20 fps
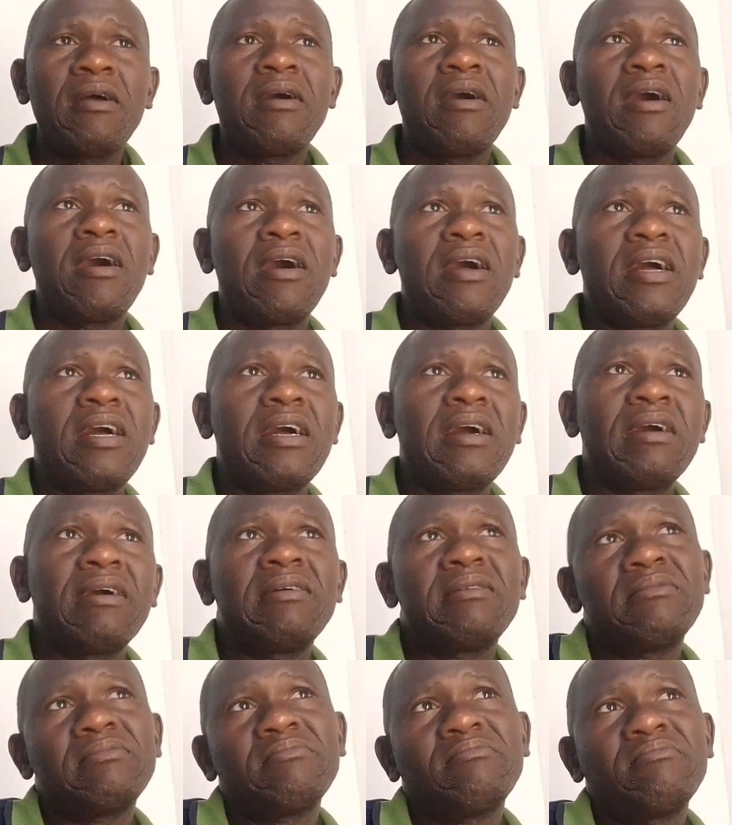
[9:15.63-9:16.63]
Uh,
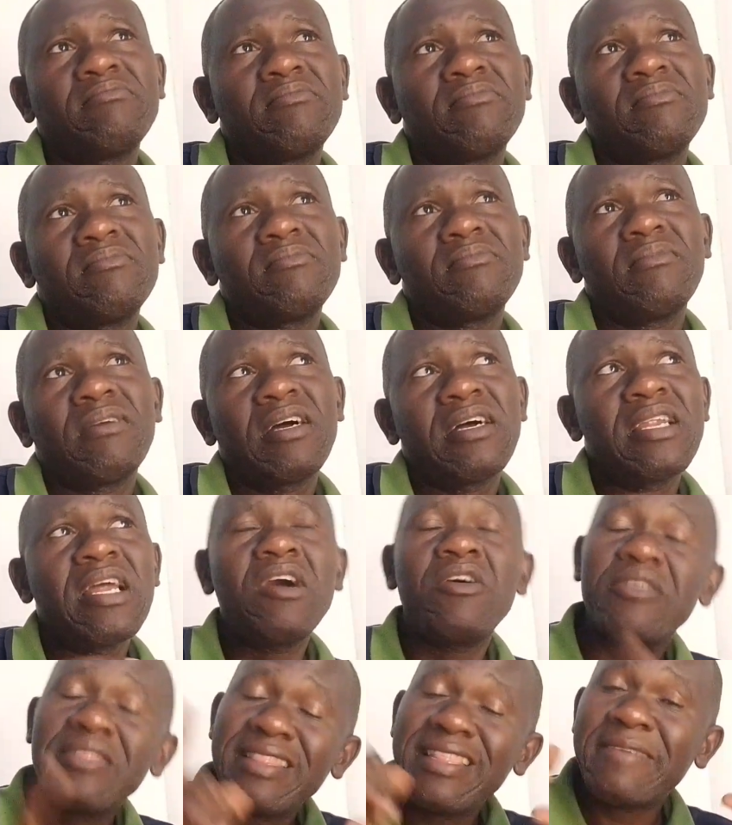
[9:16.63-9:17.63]
but now
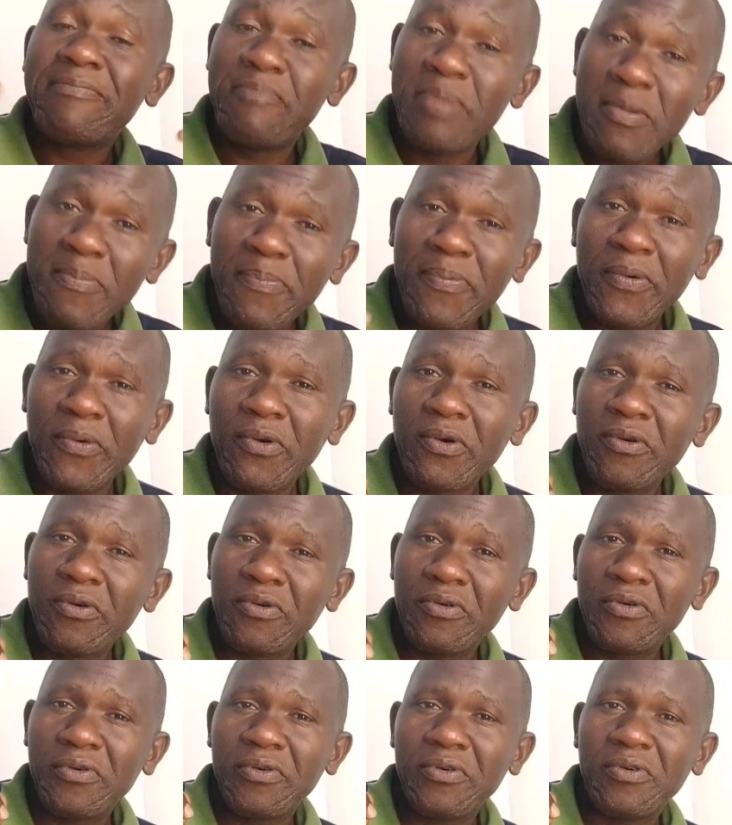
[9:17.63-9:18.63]
the people
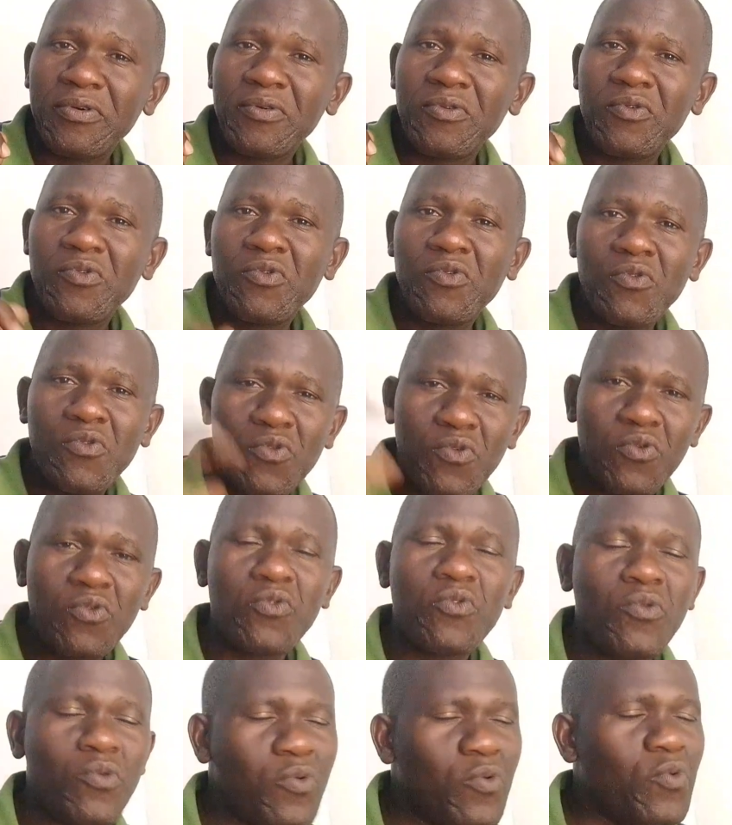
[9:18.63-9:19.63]

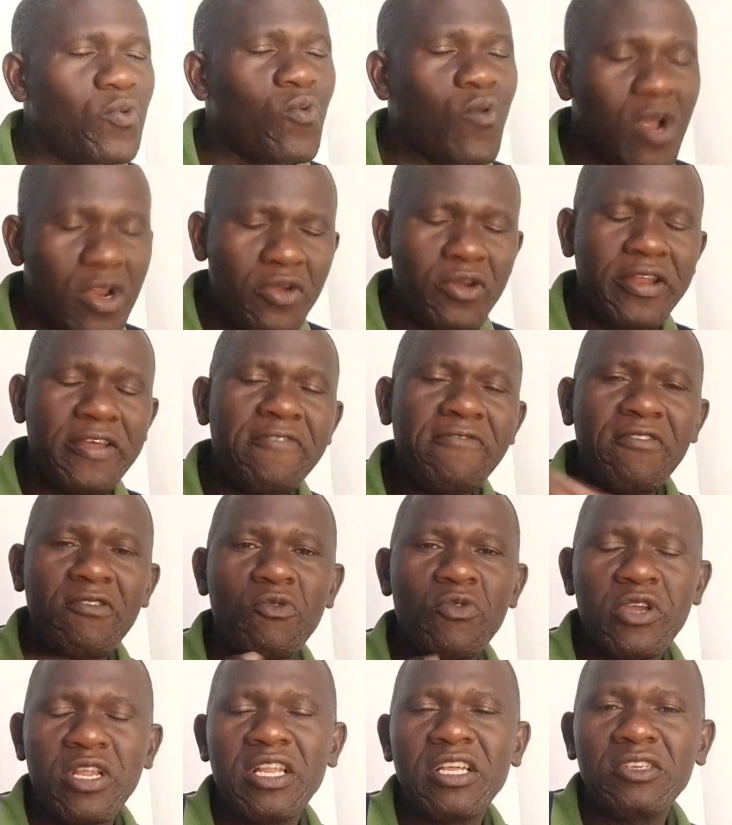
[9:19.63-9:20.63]
were never
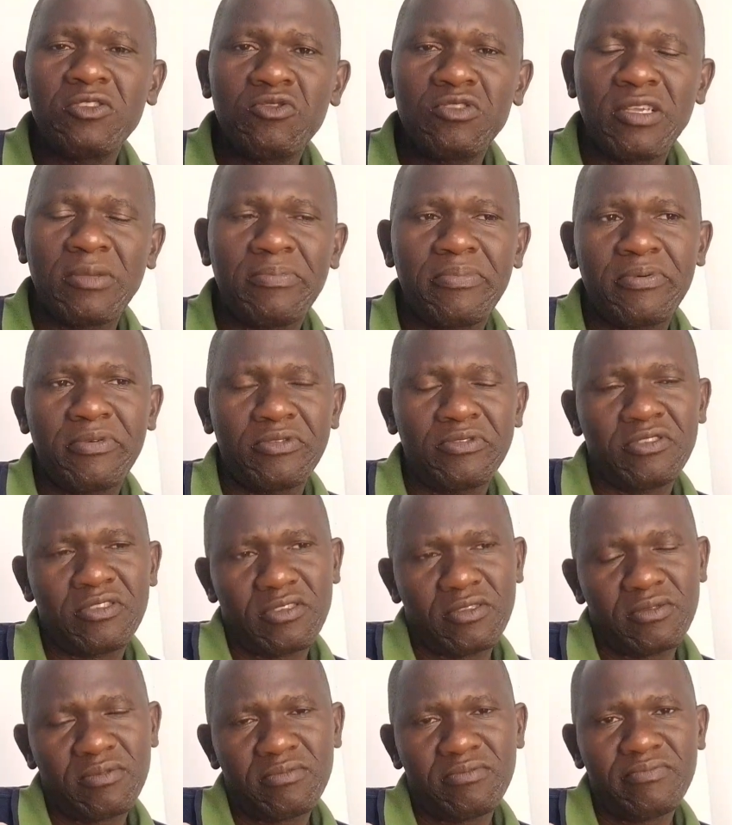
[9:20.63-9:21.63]
willing to support.
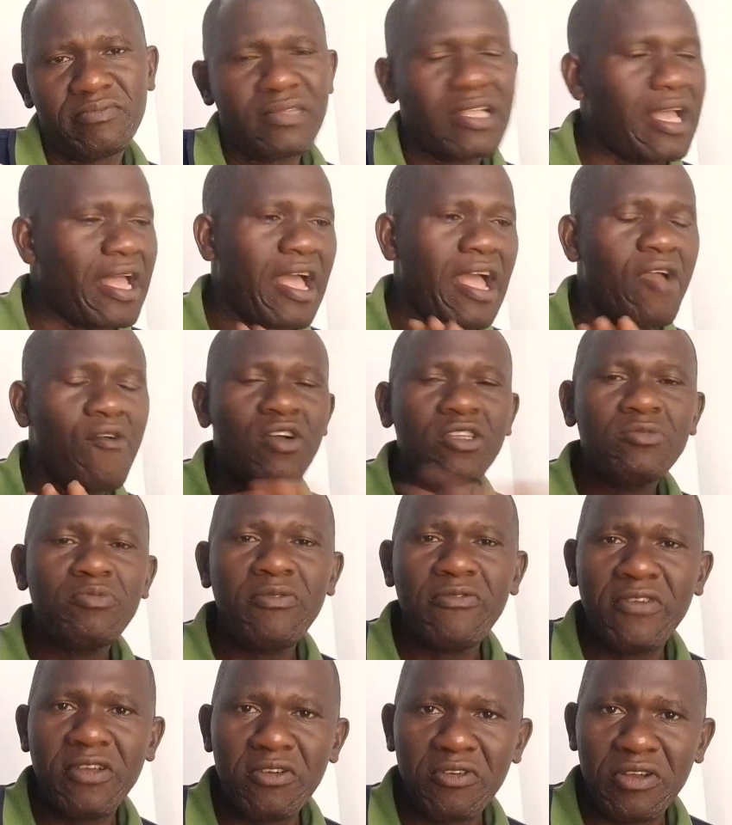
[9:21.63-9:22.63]
I want to be
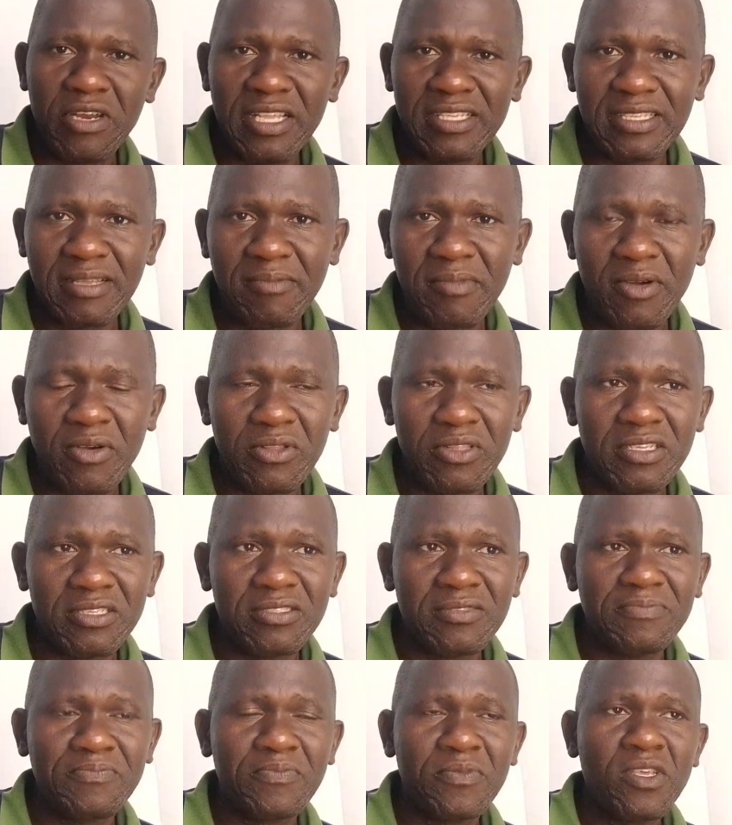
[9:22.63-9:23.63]
very honest about it.
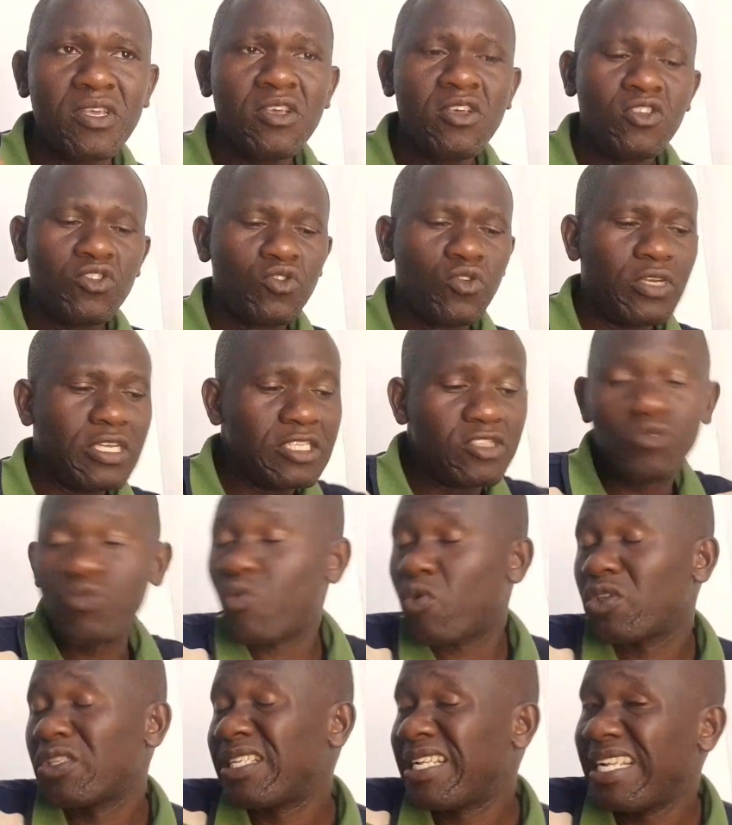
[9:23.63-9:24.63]
So it
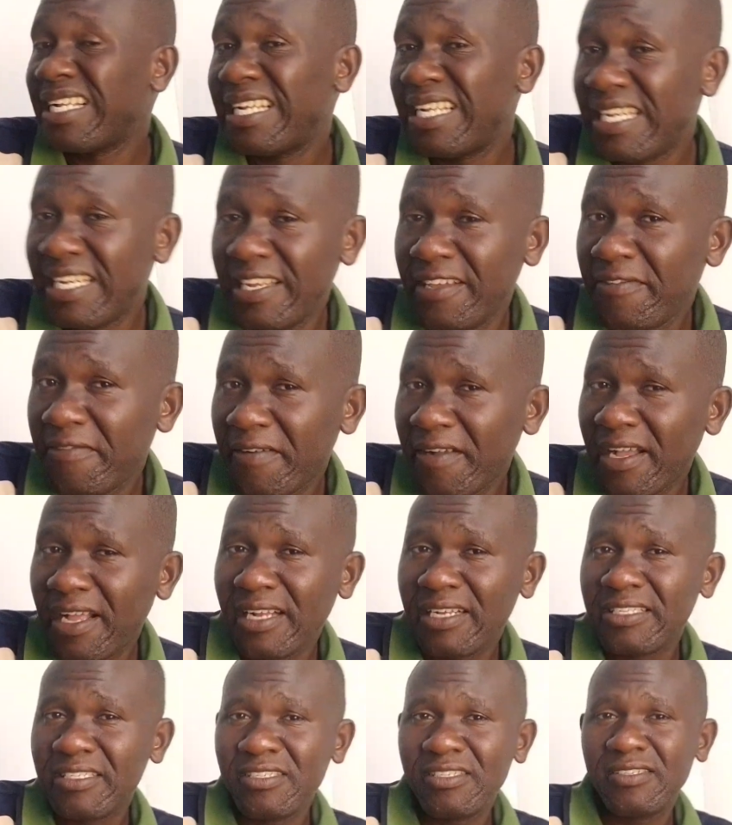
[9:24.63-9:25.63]
was really
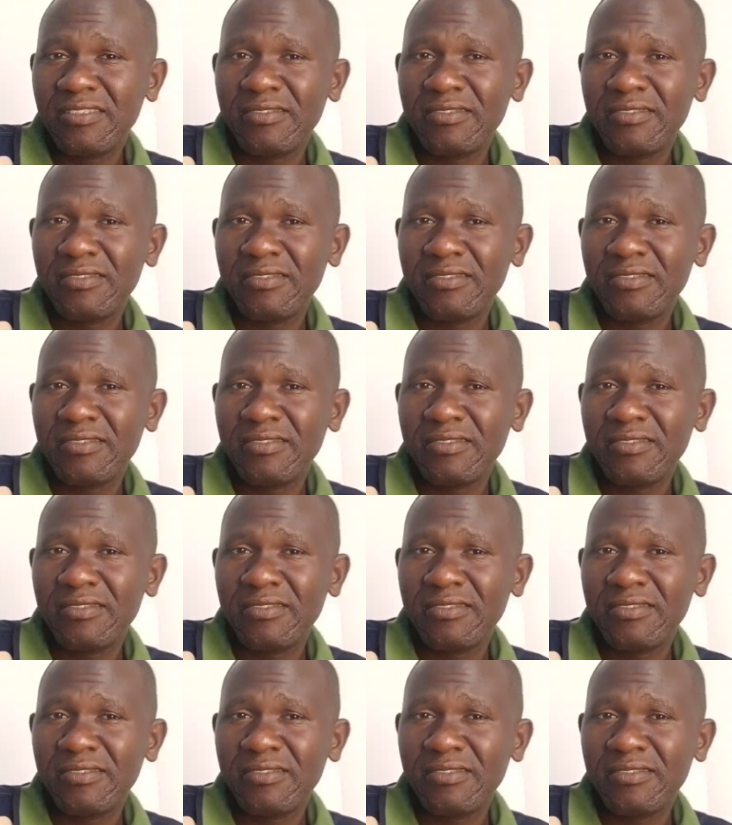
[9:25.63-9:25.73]
difficult,